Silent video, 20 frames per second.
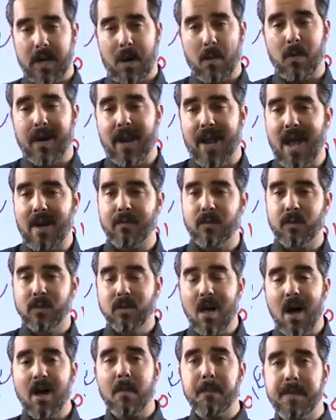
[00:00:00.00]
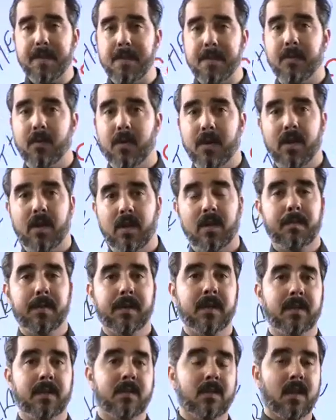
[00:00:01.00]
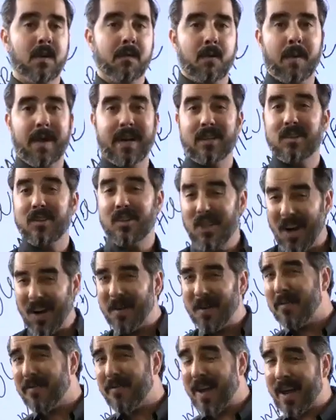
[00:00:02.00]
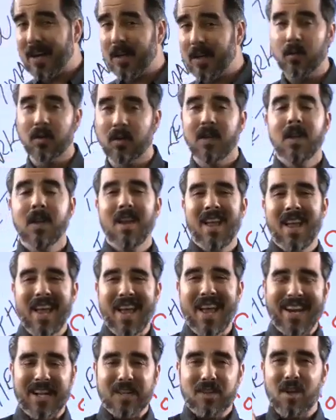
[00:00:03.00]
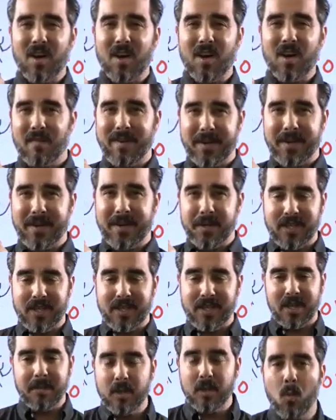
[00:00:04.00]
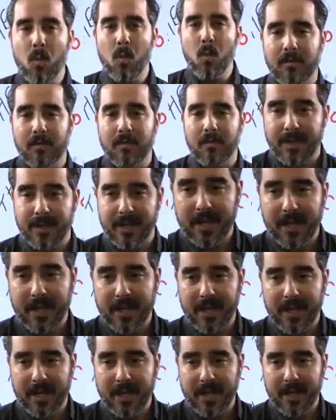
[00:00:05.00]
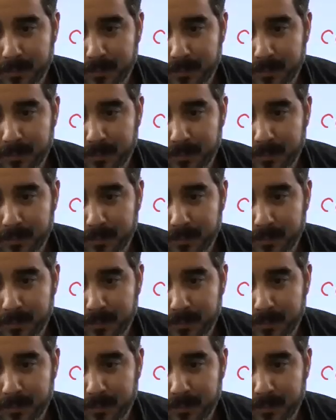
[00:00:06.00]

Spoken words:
I want to have a lot of people here because it's going to provide a ton of value and a ton of energy. Let me tell you one thing, guys.